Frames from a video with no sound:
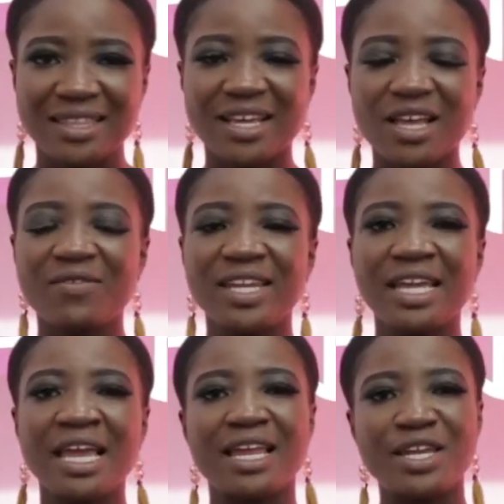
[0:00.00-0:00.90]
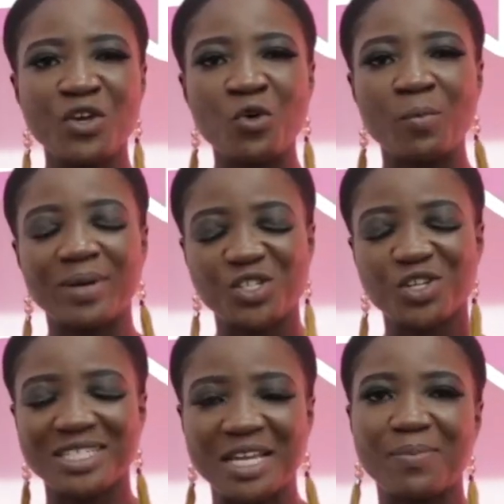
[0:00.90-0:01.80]
The governing New
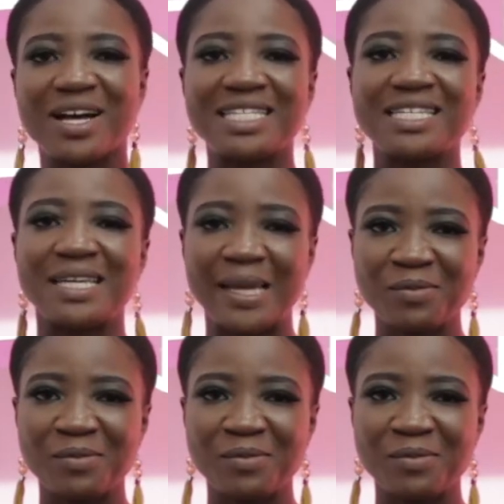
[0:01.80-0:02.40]
Patriotic Party,